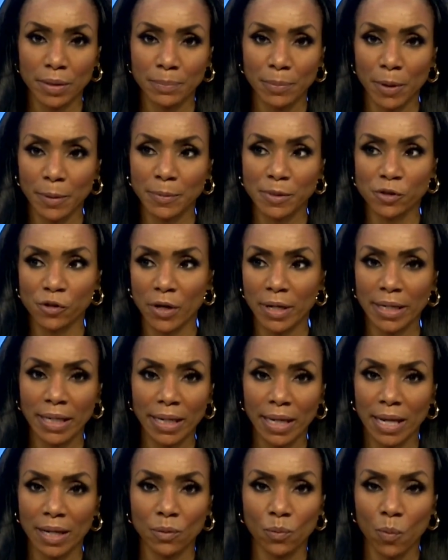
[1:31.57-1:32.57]
perpetrating
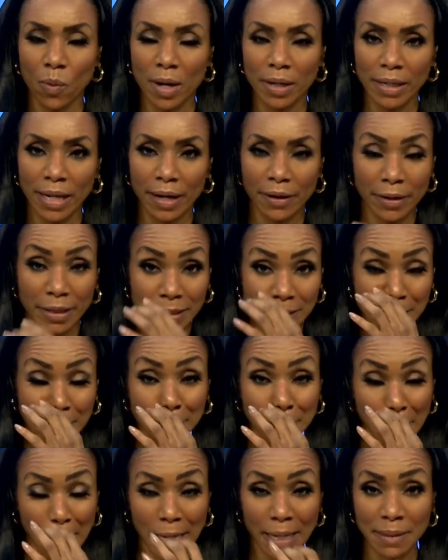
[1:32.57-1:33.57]
in one area
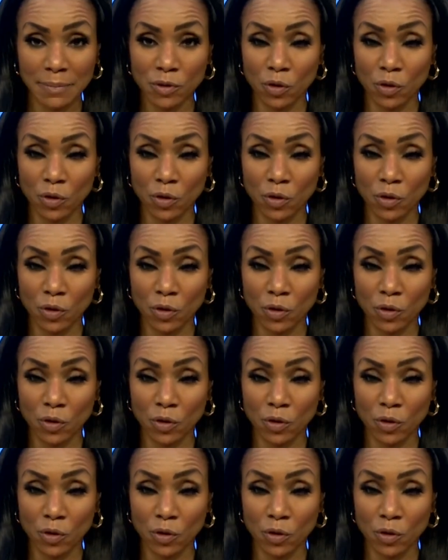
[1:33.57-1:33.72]
sometimes,